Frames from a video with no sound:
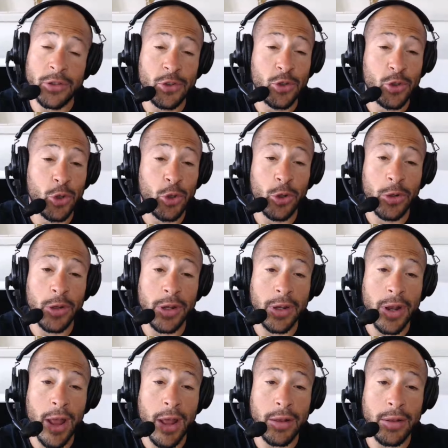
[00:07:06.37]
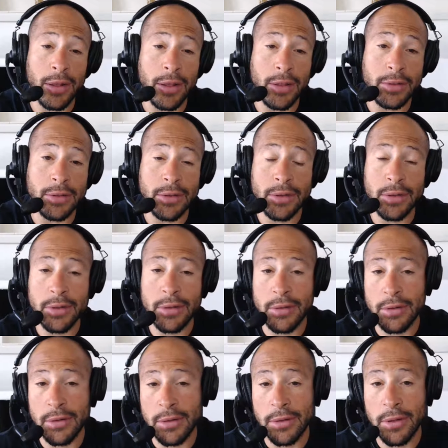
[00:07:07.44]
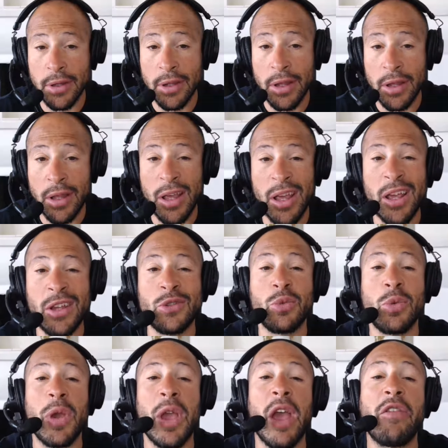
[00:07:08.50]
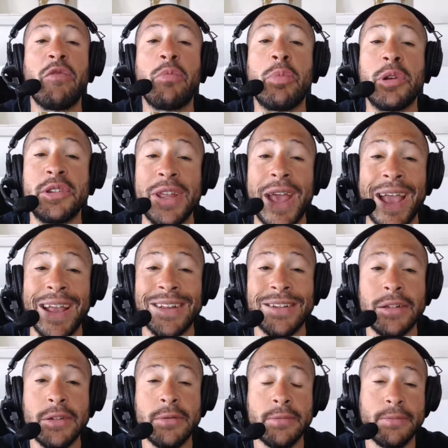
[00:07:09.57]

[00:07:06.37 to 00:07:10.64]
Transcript: certainly not least, is we have protect.